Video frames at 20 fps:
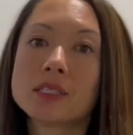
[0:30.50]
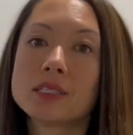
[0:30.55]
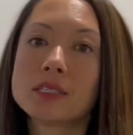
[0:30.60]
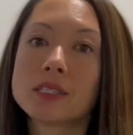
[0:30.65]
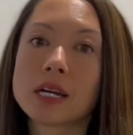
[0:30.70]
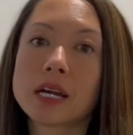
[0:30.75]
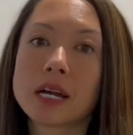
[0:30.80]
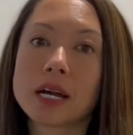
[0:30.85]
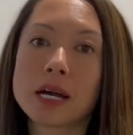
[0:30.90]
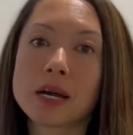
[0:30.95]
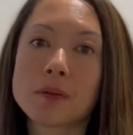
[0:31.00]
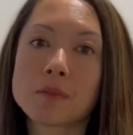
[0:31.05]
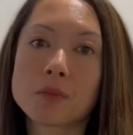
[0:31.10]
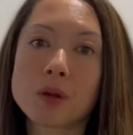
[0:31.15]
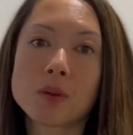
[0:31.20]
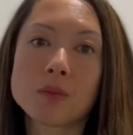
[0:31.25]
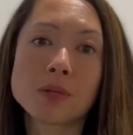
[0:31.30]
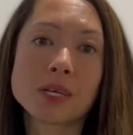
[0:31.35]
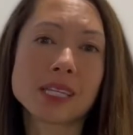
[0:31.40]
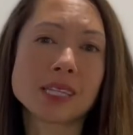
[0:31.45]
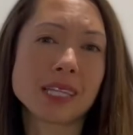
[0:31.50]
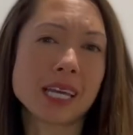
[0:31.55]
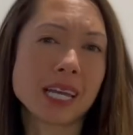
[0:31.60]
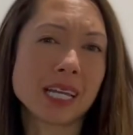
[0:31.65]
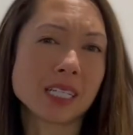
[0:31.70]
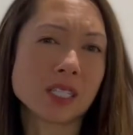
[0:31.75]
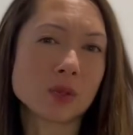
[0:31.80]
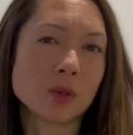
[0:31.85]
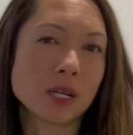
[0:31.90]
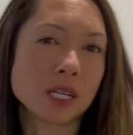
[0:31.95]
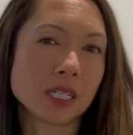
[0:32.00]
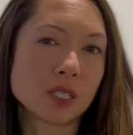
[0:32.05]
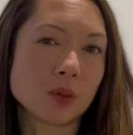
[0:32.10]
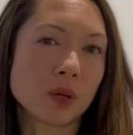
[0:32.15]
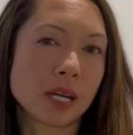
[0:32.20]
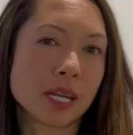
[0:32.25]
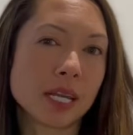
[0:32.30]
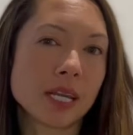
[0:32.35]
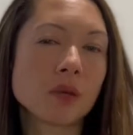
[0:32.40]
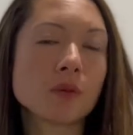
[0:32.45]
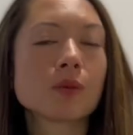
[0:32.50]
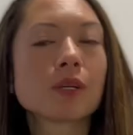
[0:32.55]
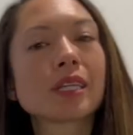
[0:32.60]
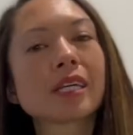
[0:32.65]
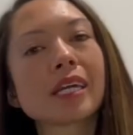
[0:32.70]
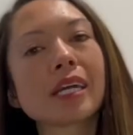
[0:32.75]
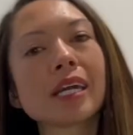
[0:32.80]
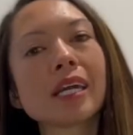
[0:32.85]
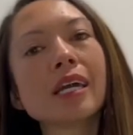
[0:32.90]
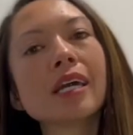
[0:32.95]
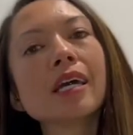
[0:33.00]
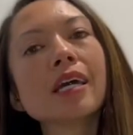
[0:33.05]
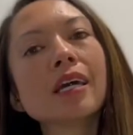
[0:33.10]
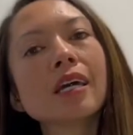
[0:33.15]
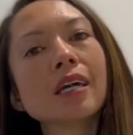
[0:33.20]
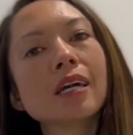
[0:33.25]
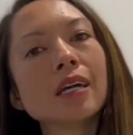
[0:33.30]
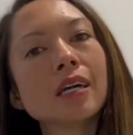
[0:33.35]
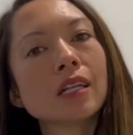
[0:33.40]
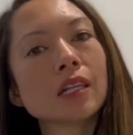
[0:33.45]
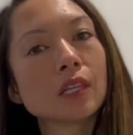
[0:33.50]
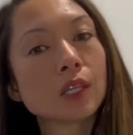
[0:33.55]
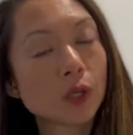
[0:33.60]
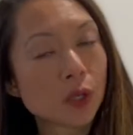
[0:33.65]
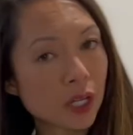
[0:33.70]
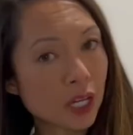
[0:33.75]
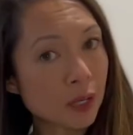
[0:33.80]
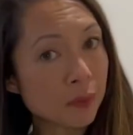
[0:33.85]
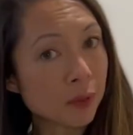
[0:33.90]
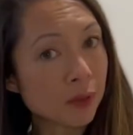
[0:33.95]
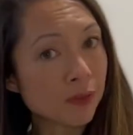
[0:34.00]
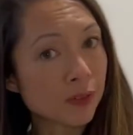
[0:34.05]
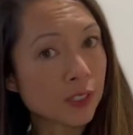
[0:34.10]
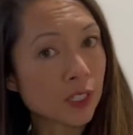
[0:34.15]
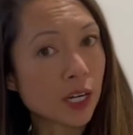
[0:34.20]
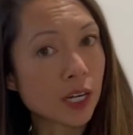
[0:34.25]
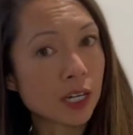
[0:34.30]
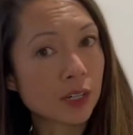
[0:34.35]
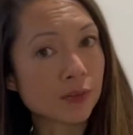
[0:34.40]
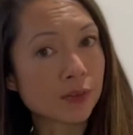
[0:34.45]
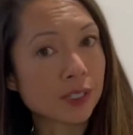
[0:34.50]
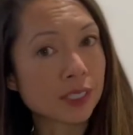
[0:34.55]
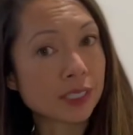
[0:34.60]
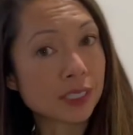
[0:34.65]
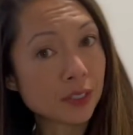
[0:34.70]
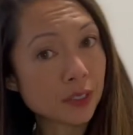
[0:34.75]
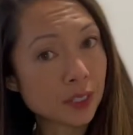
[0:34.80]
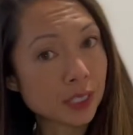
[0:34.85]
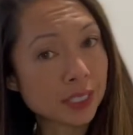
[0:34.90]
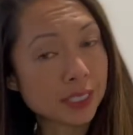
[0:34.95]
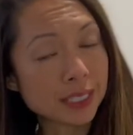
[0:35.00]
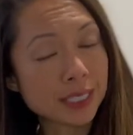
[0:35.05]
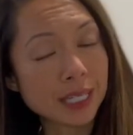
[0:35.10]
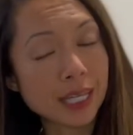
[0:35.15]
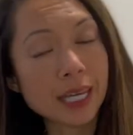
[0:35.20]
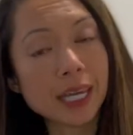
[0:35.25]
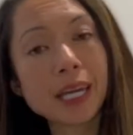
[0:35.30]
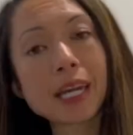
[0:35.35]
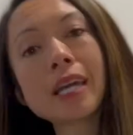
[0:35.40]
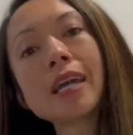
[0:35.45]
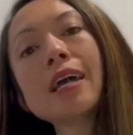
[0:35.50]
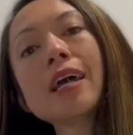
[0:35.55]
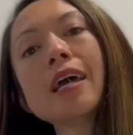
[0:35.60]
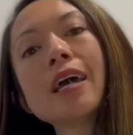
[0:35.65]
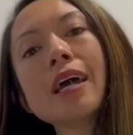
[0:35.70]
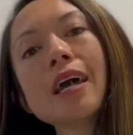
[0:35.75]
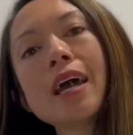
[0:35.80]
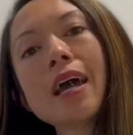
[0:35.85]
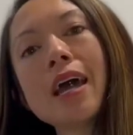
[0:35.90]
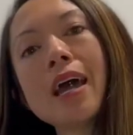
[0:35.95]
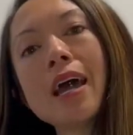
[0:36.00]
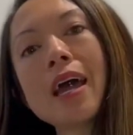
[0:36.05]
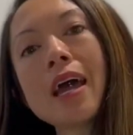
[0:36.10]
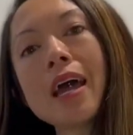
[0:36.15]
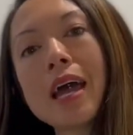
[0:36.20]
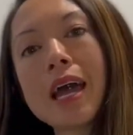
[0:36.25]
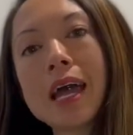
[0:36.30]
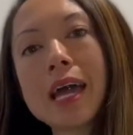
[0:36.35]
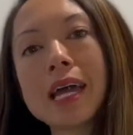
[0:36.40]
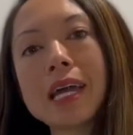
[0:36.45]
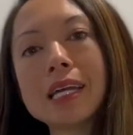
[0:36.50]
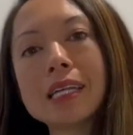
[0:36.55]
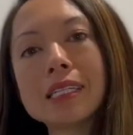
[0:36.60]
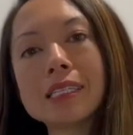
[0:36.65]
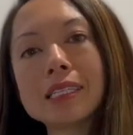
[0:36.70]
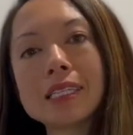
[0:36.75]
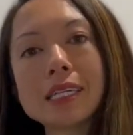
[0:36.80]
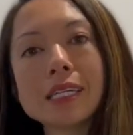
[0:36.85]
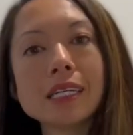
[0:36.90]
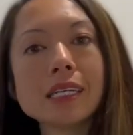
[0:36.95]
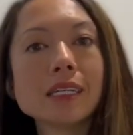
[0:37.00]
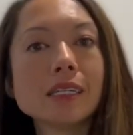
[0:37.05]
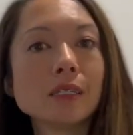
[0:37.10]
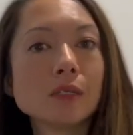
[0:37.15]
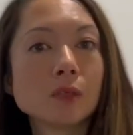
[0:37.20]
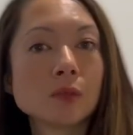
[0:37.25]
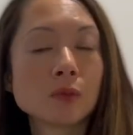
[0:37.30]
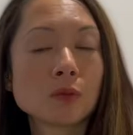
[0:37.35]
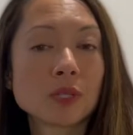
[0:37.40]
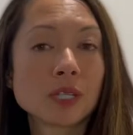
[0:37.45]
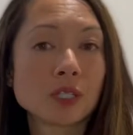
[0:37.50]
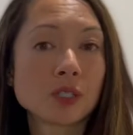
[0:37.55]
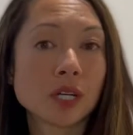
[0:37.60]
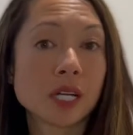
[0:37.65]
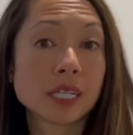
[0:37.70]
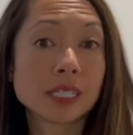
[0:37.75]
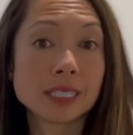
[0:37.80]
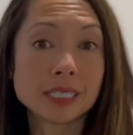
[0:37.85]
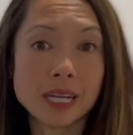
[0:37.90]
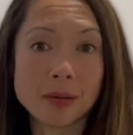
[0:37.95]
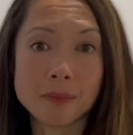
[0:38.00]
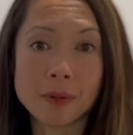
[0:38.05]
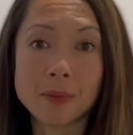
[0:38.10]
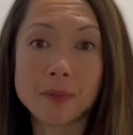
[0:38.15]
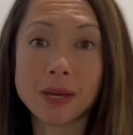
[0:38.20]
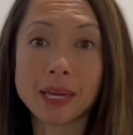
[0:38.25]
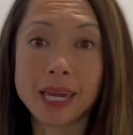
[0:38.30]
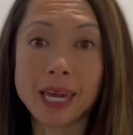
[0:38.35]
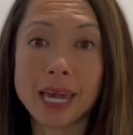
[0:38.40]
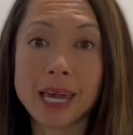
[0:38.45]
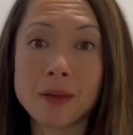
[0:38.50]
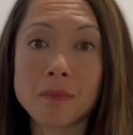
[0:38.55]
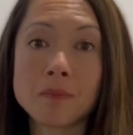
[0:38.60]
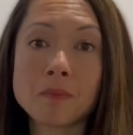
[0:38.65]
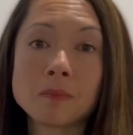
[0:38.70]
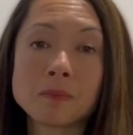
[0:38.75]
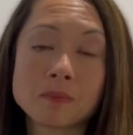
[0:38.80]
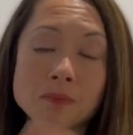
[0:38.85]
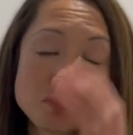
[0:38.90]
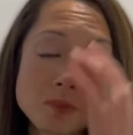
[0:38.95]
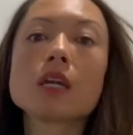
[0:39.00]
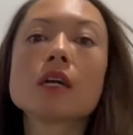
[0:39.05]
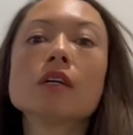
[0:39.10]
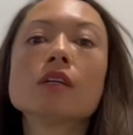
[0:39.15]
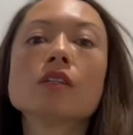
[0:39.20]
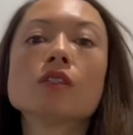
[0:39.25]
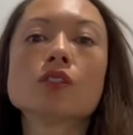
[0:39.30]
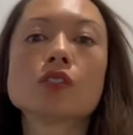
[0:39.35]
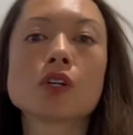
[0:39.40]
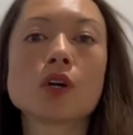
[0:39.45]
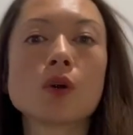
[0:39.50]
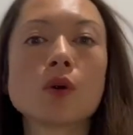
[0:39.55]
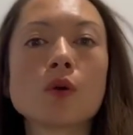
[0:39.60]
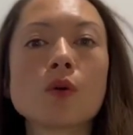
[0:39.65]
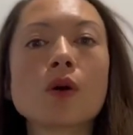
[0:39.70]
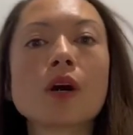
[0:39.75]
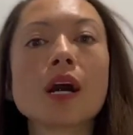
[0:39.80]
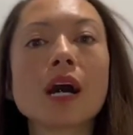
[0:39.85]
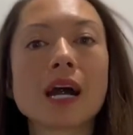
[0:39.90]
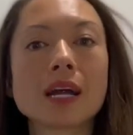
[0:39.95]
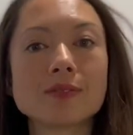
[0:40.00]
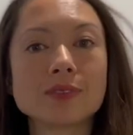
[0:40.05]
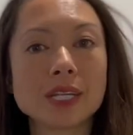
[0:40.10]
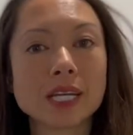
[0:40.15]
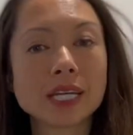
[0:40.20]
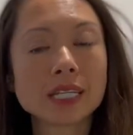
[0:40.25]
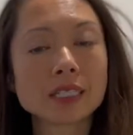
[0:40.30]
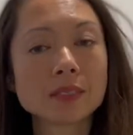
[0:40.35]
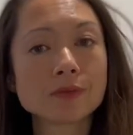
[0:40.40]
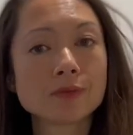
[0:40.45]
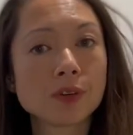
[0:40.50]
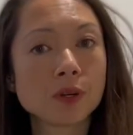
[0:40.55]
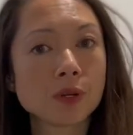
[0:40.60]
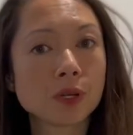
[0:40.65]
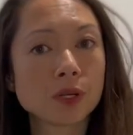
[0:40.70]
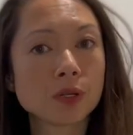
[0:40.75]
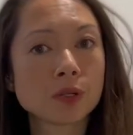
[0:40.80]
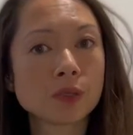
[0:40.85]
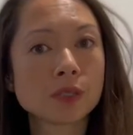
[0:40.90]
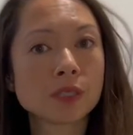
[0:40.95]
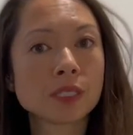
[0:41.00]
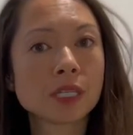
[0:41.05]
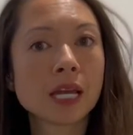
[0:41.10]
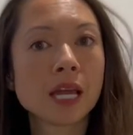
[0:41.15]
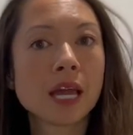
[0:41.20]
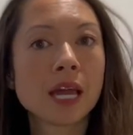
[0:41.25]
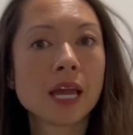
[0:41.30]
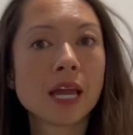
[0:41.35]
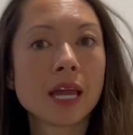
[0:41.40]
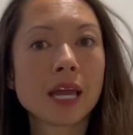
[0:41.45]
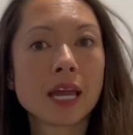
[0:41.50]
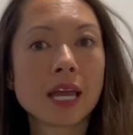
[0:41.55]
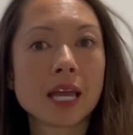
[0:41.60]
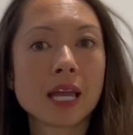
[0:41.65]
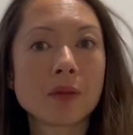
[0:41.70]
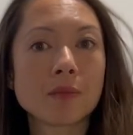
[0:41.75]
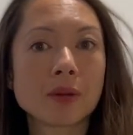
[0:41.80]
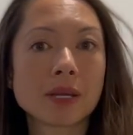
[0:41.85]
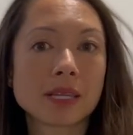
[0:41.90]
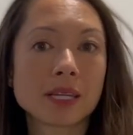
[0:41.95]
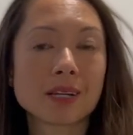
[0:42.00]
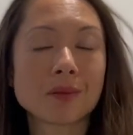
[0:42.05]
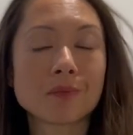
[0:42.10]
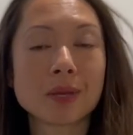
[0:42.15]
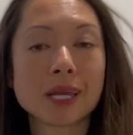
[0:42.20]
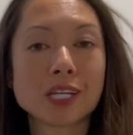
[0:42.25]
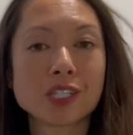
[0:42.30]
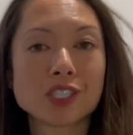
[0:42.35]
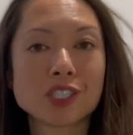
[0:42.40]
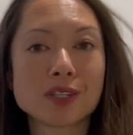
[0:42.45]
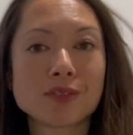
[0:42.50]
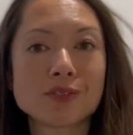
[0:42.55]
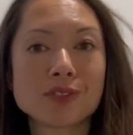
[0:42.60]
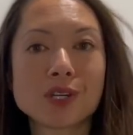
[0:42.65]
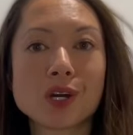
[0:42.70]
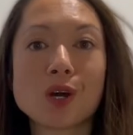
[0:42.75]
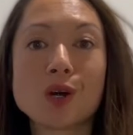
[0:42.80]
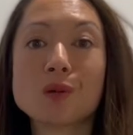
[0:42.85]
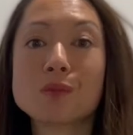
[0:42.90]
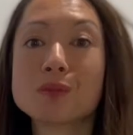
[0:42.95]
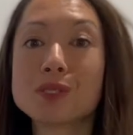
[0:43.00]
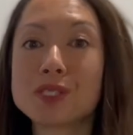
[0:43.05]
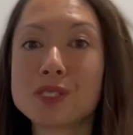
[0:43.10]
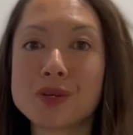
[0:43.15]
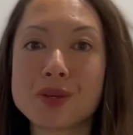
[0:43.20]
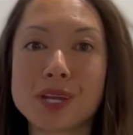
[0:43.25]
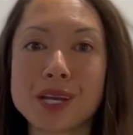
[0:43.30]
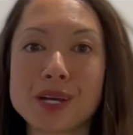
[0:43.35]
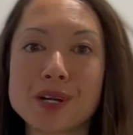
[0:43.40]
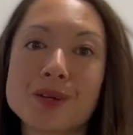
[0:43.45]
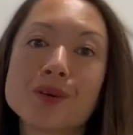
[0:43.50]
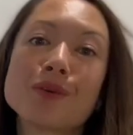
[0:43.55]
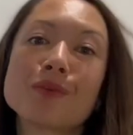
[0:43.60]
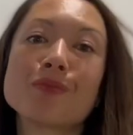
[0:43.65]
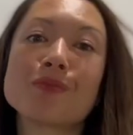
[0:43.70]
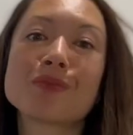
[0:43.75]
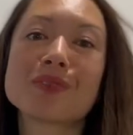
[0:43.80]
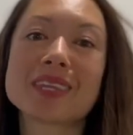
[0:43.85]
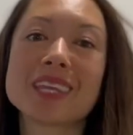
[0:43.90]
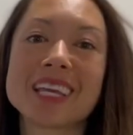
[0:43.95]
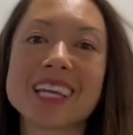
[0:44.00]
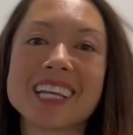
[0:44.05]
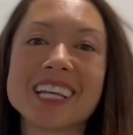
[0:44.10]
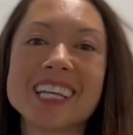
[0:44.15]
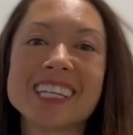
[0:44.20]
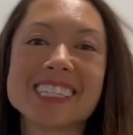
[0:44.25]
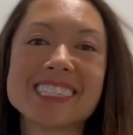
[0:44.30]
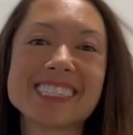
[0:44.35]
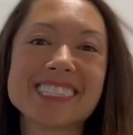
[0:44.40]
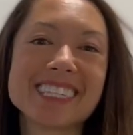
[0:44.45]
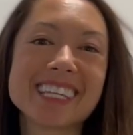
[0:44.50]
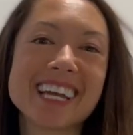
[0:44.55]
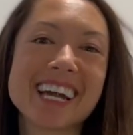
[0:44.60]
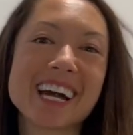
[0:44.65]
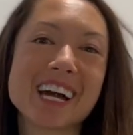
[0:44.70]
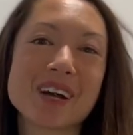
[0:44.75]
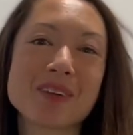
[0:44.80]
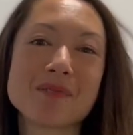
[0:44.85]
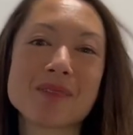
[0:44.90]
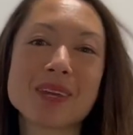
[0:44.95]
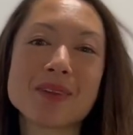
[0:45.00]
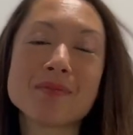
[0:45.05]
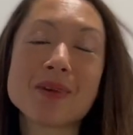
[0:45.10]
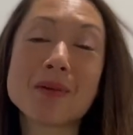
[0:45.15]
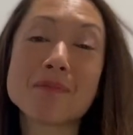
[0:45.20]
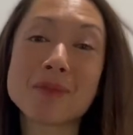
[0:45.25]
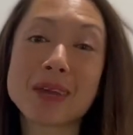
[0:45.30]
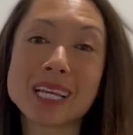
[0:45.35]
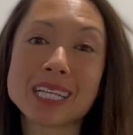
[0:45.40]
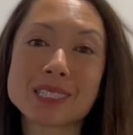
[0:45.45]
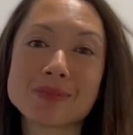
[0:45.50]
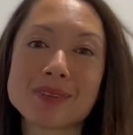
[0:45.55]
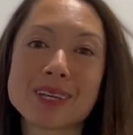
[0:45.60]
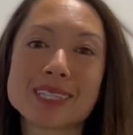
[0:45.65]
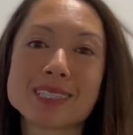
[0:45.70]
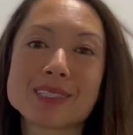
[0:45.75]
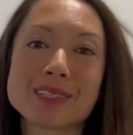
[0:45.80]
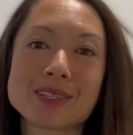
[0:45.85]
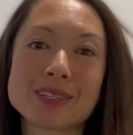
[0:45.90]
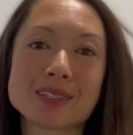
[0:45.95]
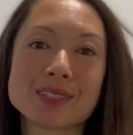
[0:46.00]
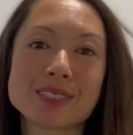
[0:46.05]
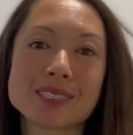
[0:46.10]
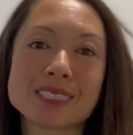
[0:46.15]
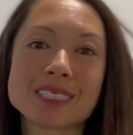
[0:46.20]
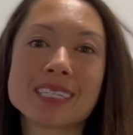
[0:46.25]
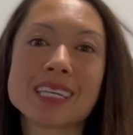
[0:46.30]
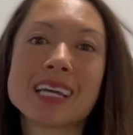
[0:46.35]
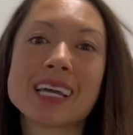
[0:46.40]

probably late 2020, really learning about photography seriously and really trying to step up my game. So I've taken some photos in my little makeshift home studio. It's in my basement, so there's